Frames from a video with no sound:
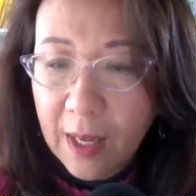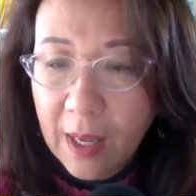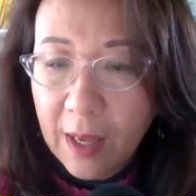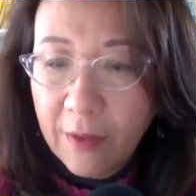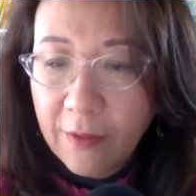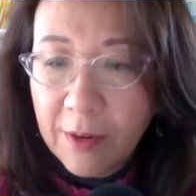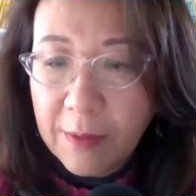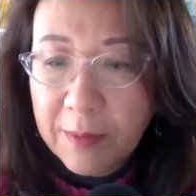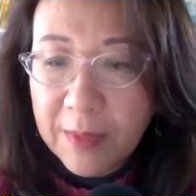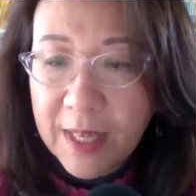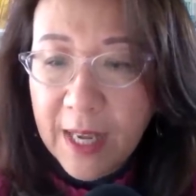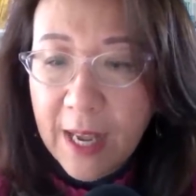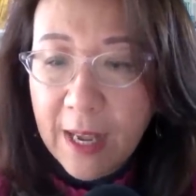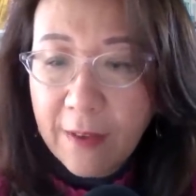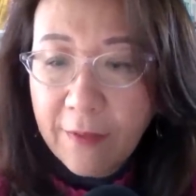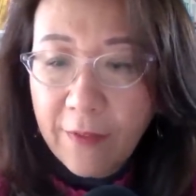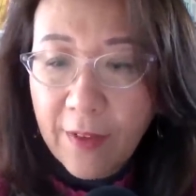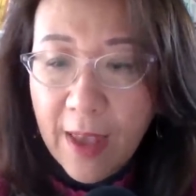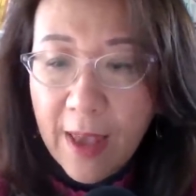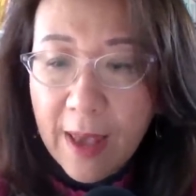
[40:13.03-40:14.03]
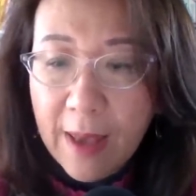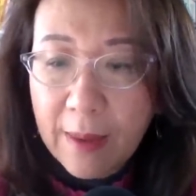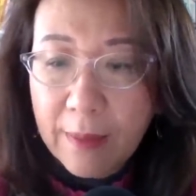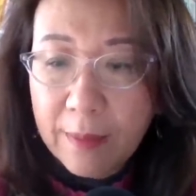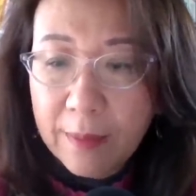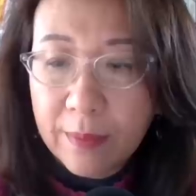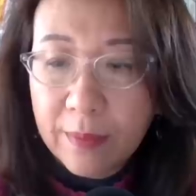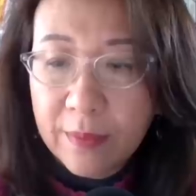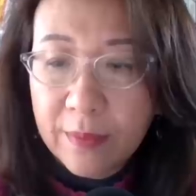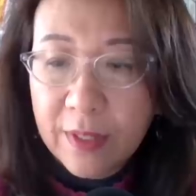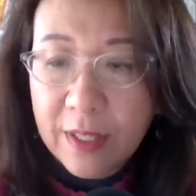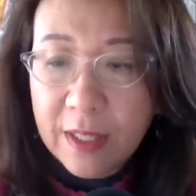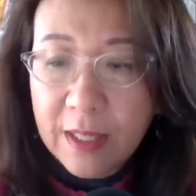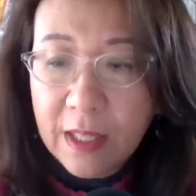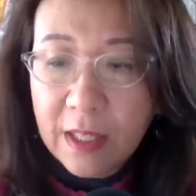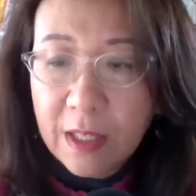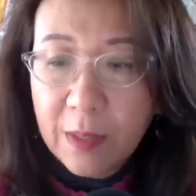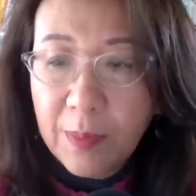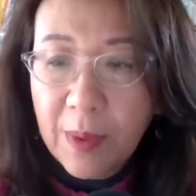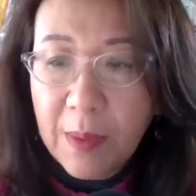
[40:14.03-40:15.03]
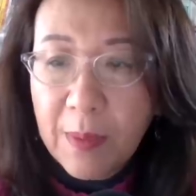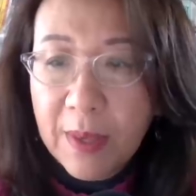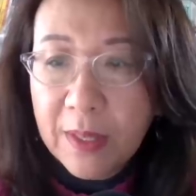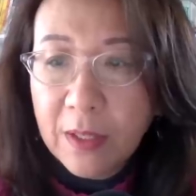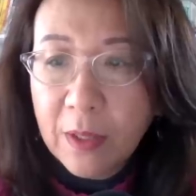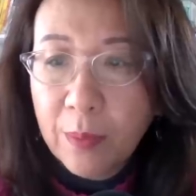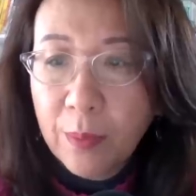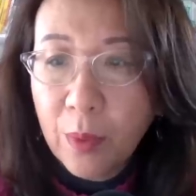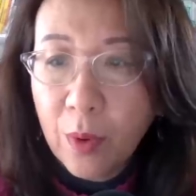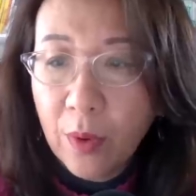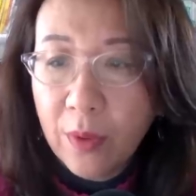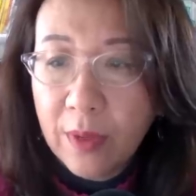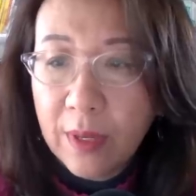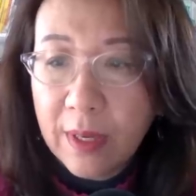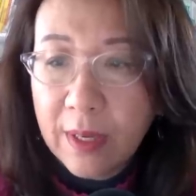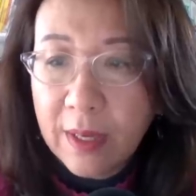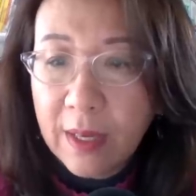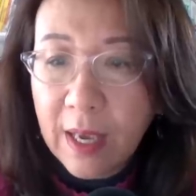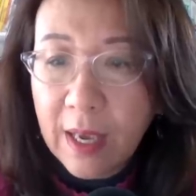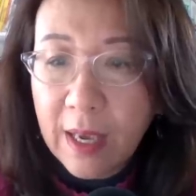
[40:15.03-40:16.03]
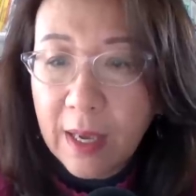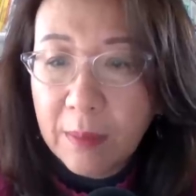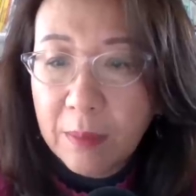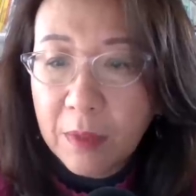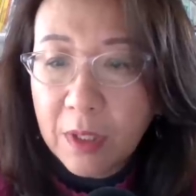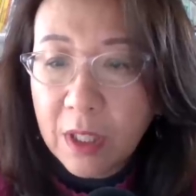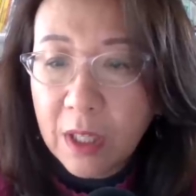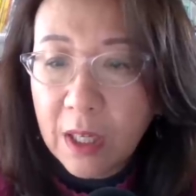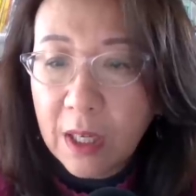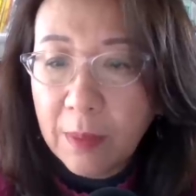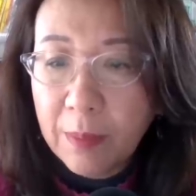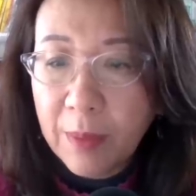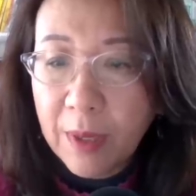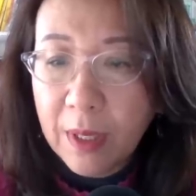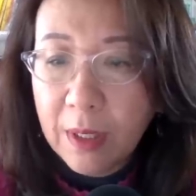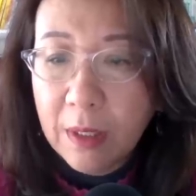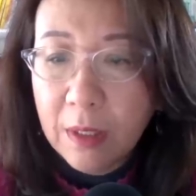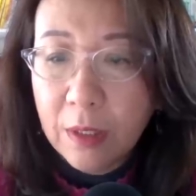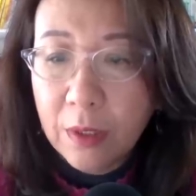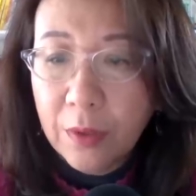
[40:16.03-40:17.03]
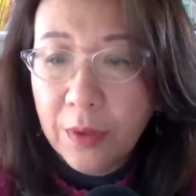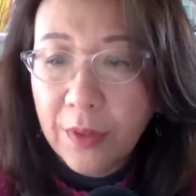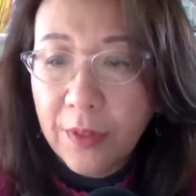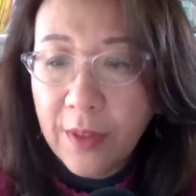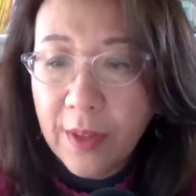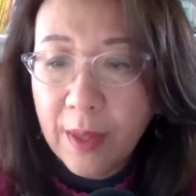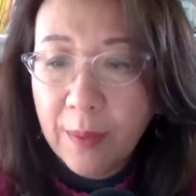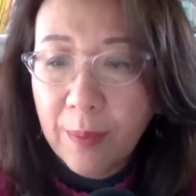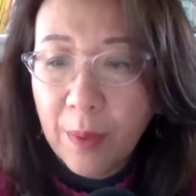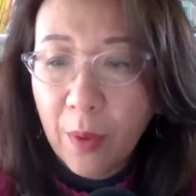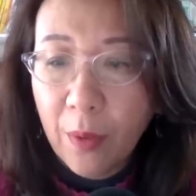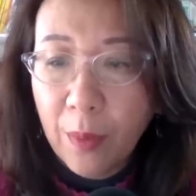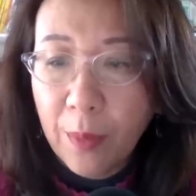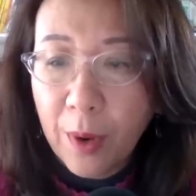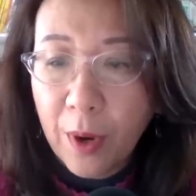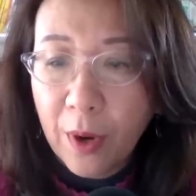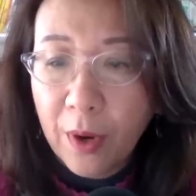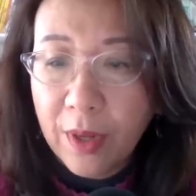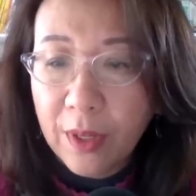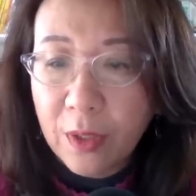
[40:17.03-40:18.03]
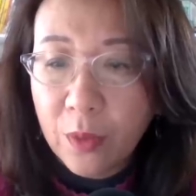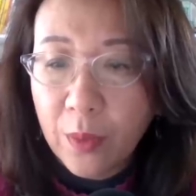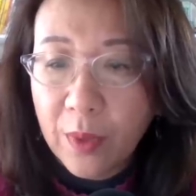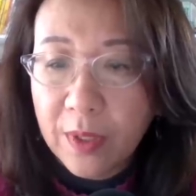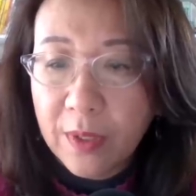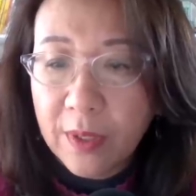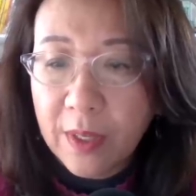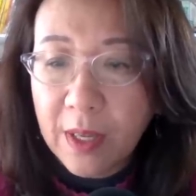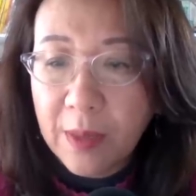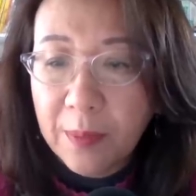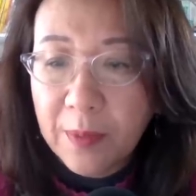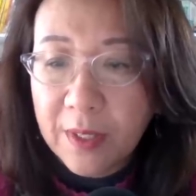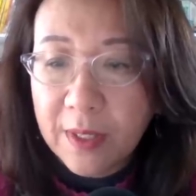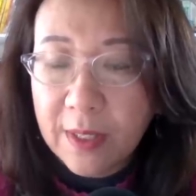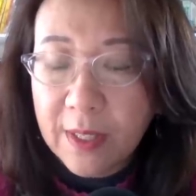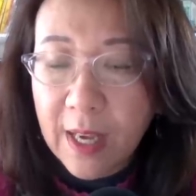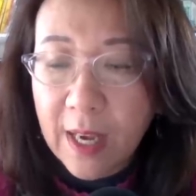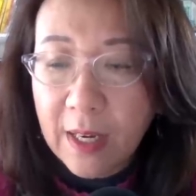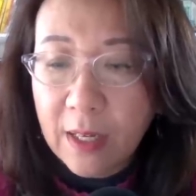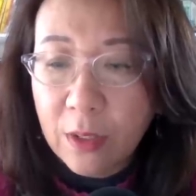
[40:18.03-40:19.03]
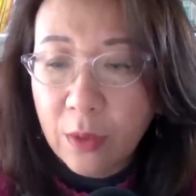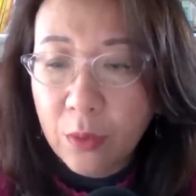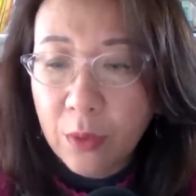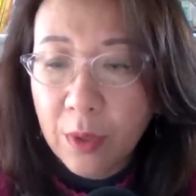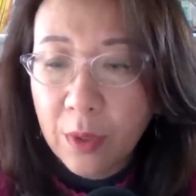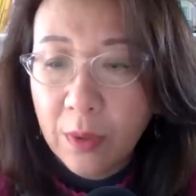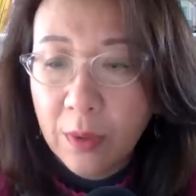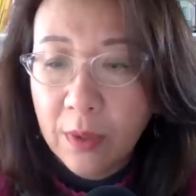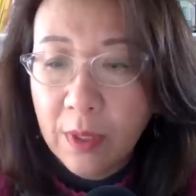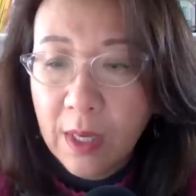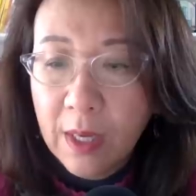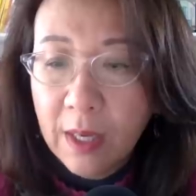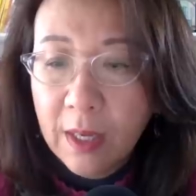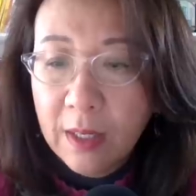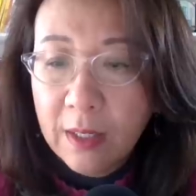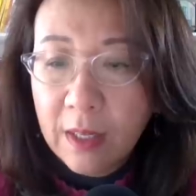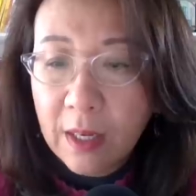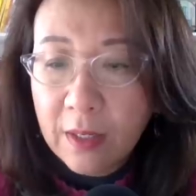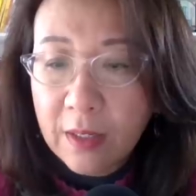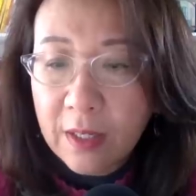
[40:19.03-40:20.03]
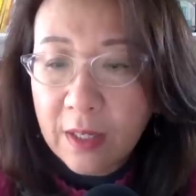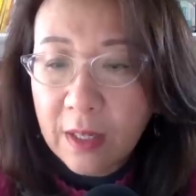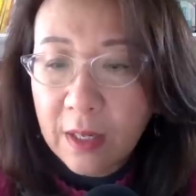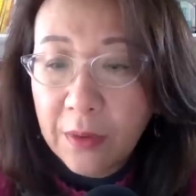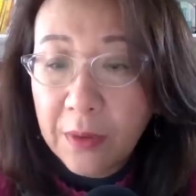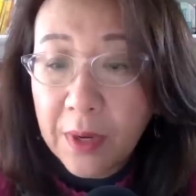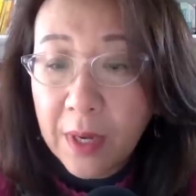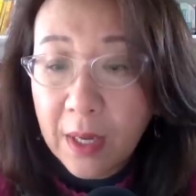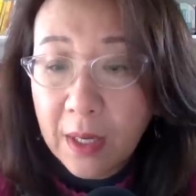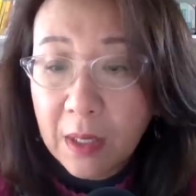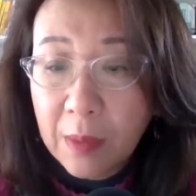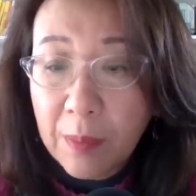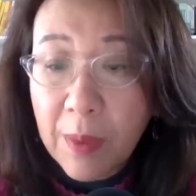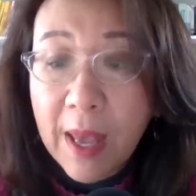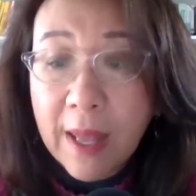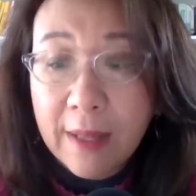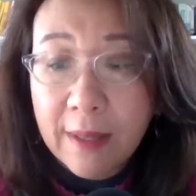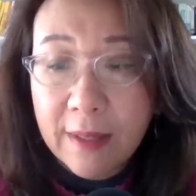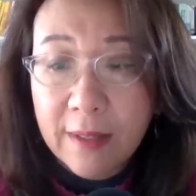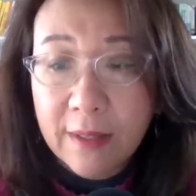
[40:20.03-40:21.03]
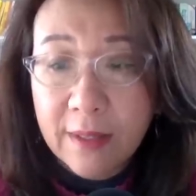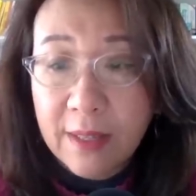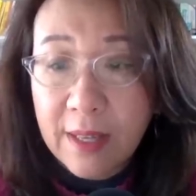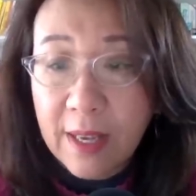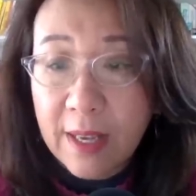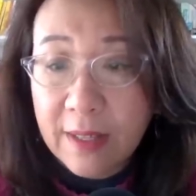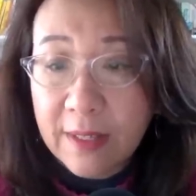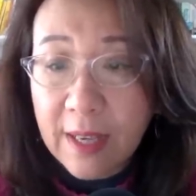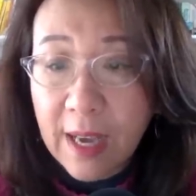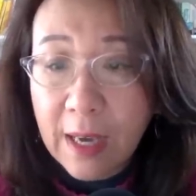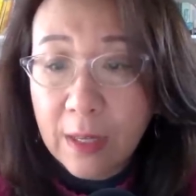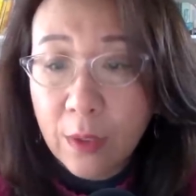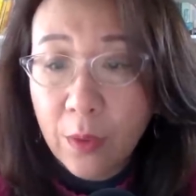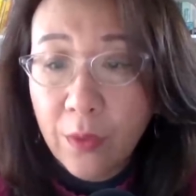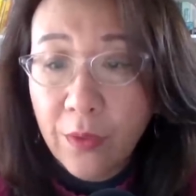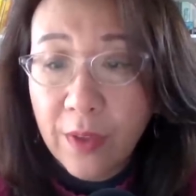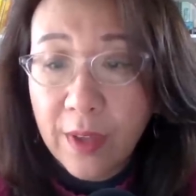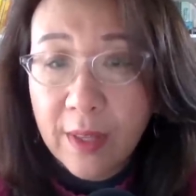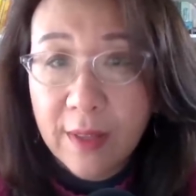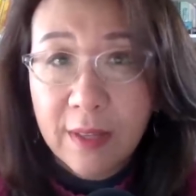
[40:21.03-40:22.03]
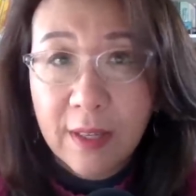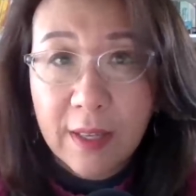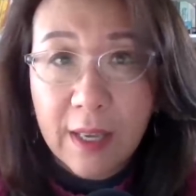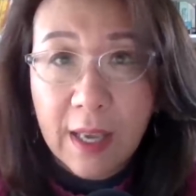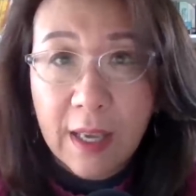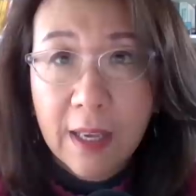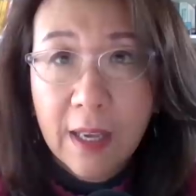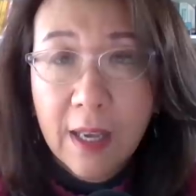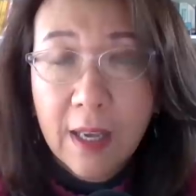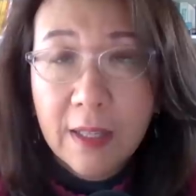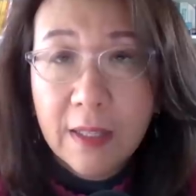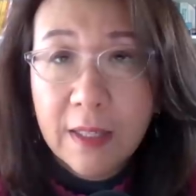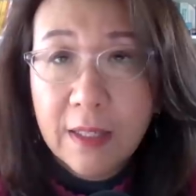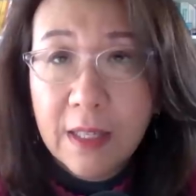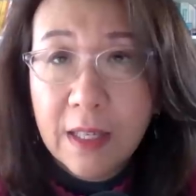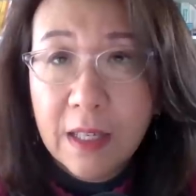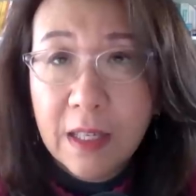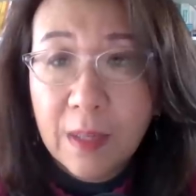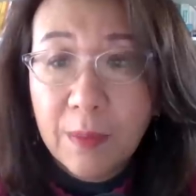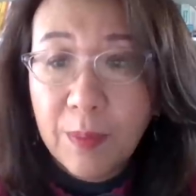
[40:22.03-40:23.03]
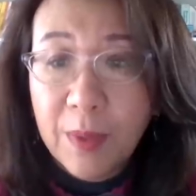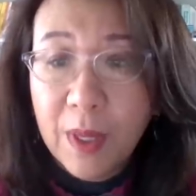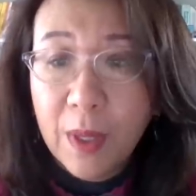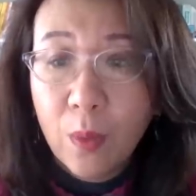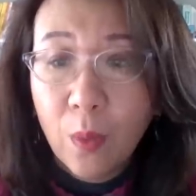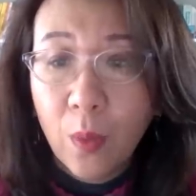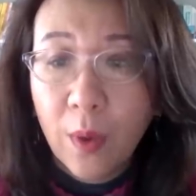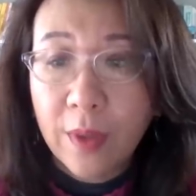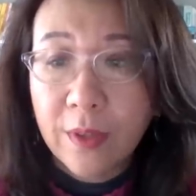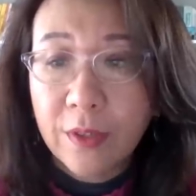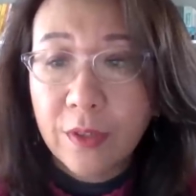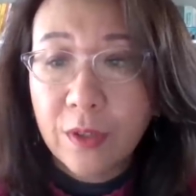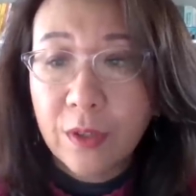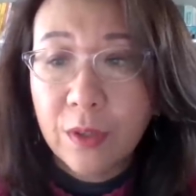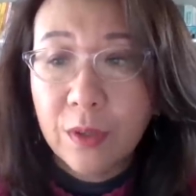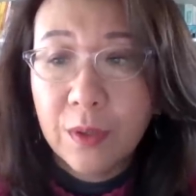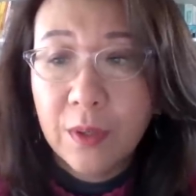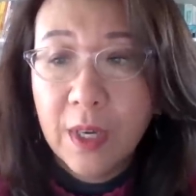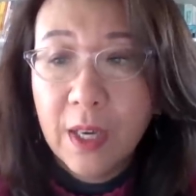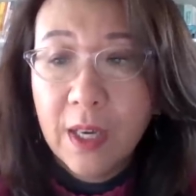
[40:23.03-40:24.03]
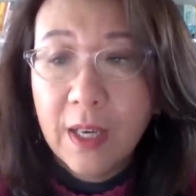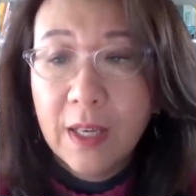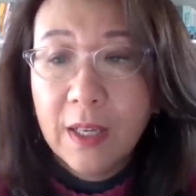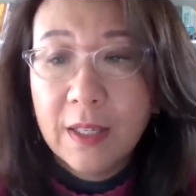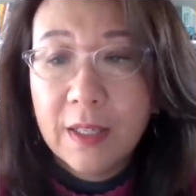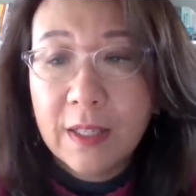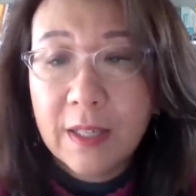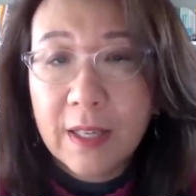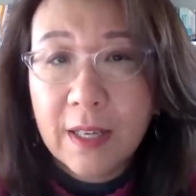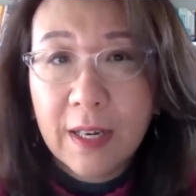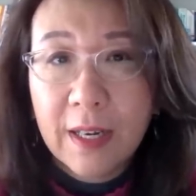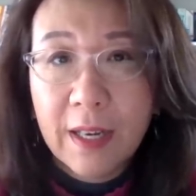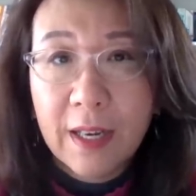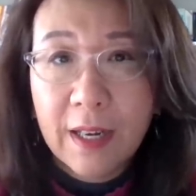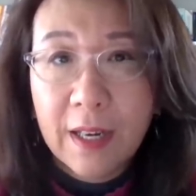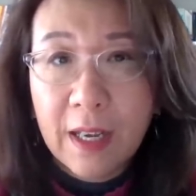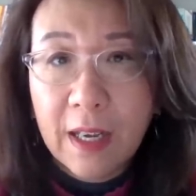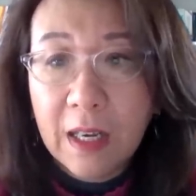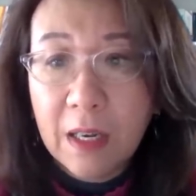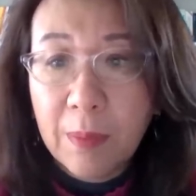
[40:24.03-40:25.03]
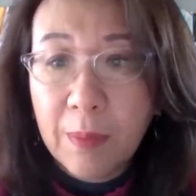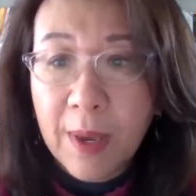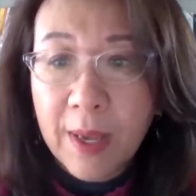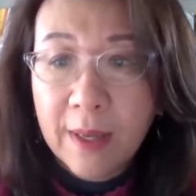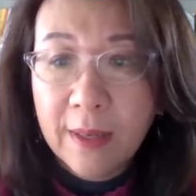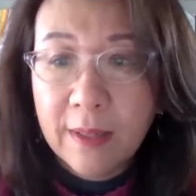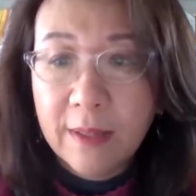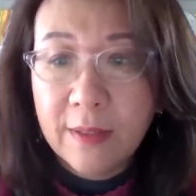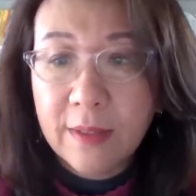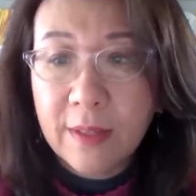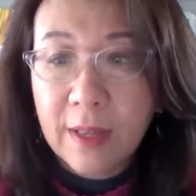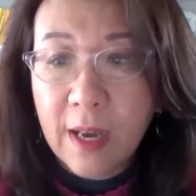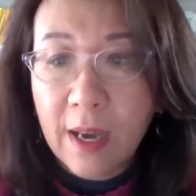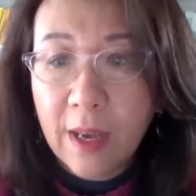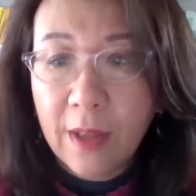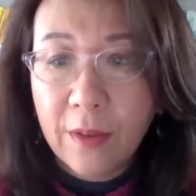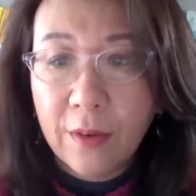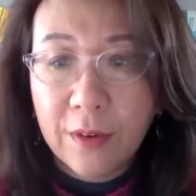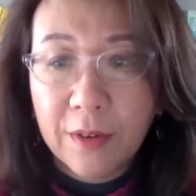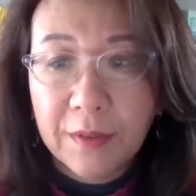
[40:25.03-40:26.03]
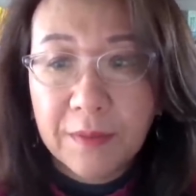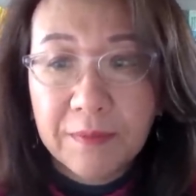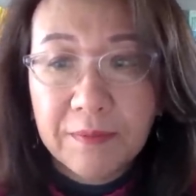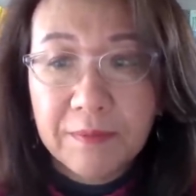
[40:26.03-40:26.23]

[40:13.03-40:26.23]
From Dave M, the C C P may support the K M T, but do you think both parties want to keep the status quo, not declaring independence? Yes, I don't think the K the D T P wants to declare independence either.